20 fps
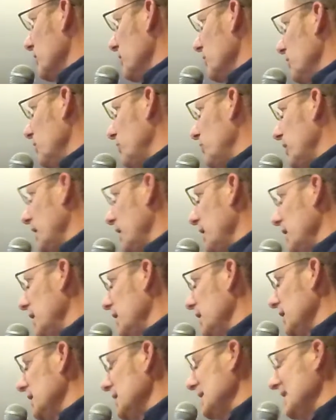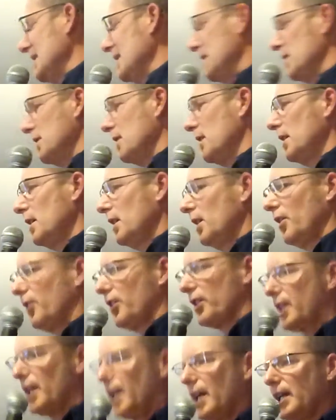to stay in
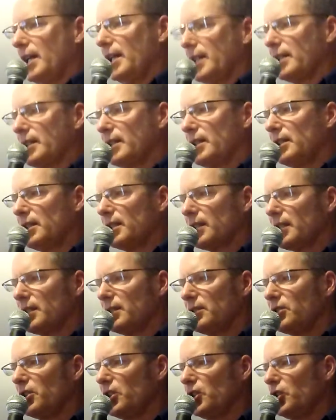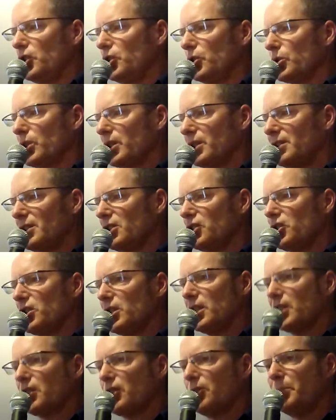the keg and continue
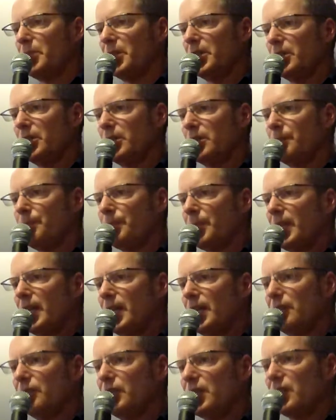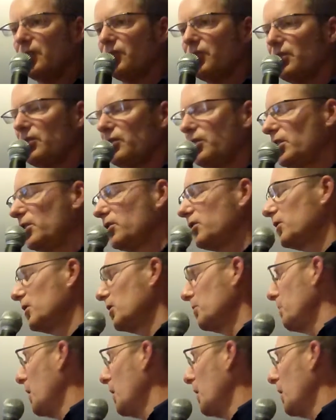conditioning the beer even as it sits in the